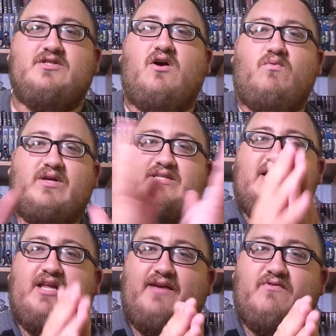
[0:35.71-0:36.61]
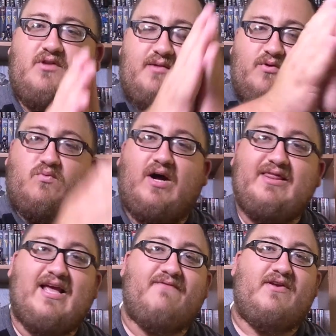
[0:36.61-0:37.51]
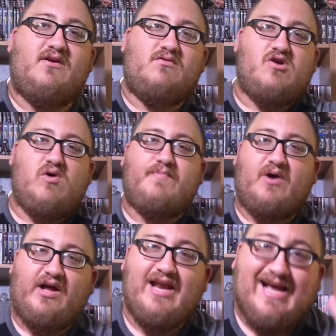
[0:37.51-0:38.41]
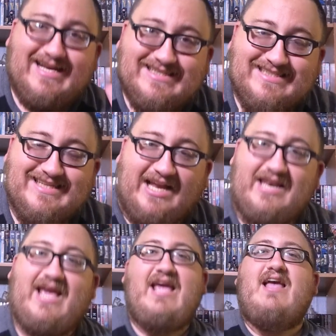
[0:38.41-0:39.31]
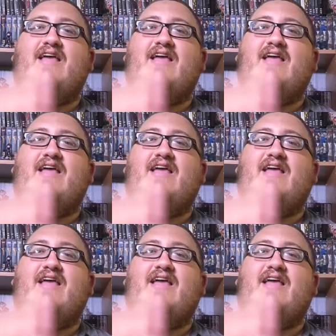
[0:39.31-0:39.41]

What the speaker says: So Resident Evil number 1, that video will go up on Sunday,